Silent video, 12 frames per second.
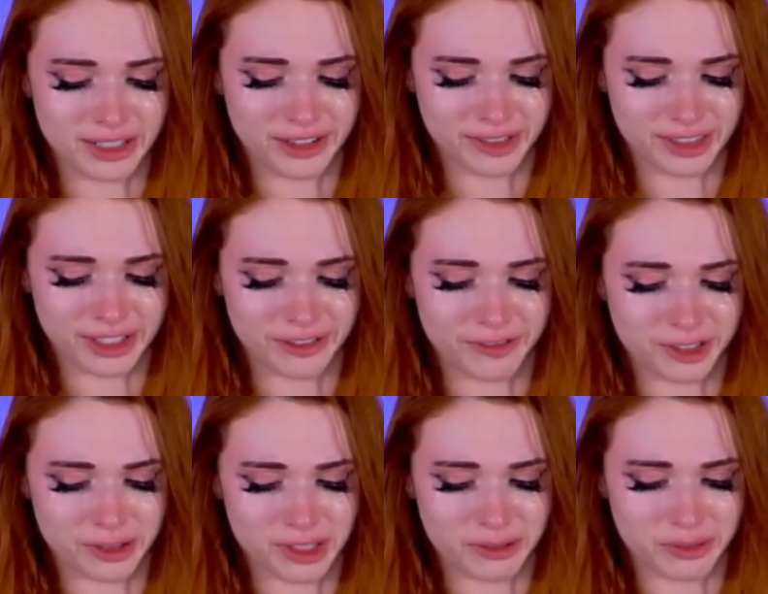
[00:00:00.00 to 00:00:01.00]
everything
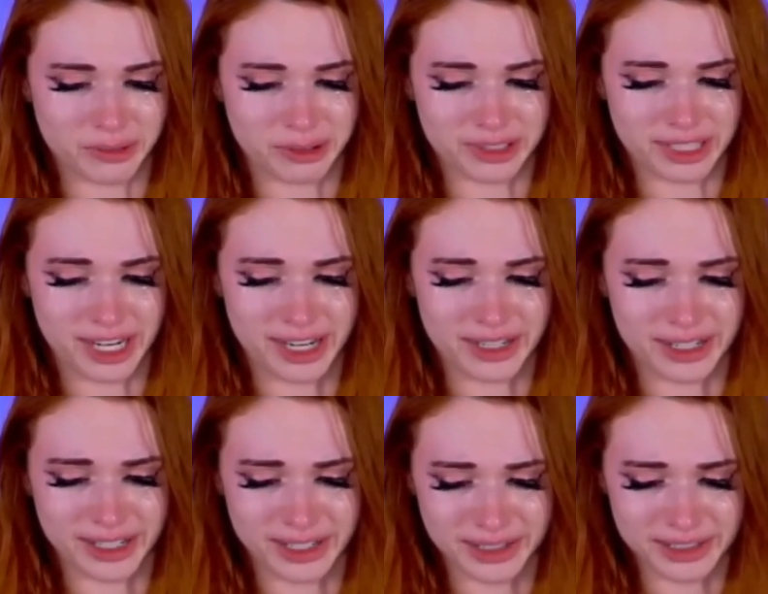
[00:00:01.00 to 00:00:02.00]
feels like when we were dating again.